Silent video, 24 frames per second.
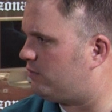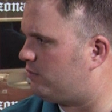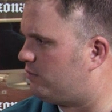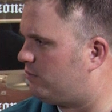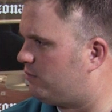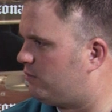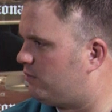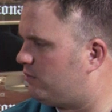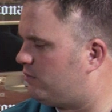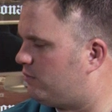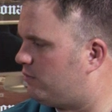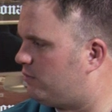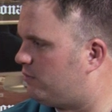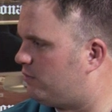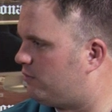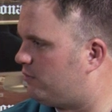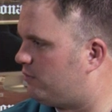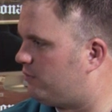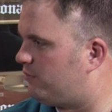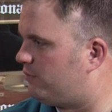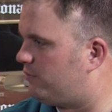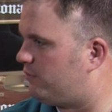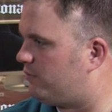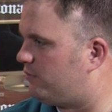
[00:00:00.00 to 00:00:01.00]

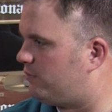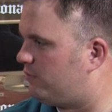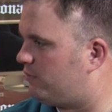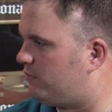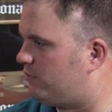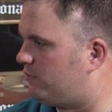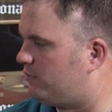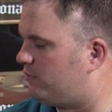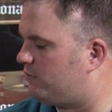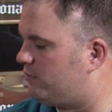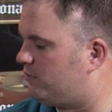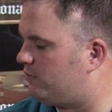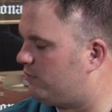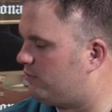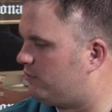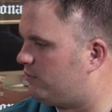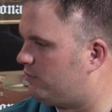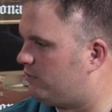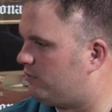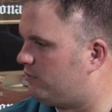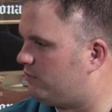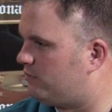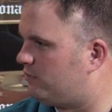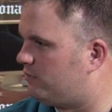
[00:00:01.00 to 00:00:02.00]

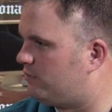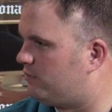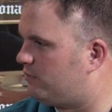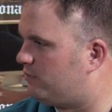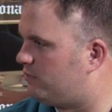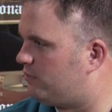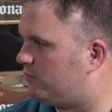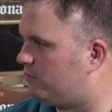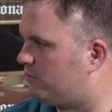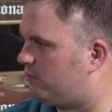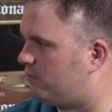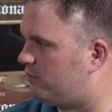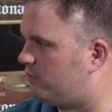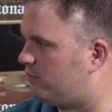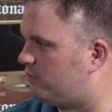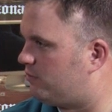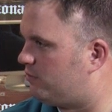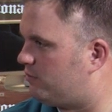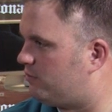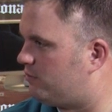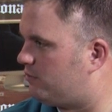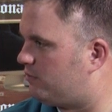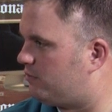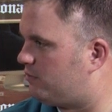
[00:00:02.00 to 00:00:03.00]
(not speaking)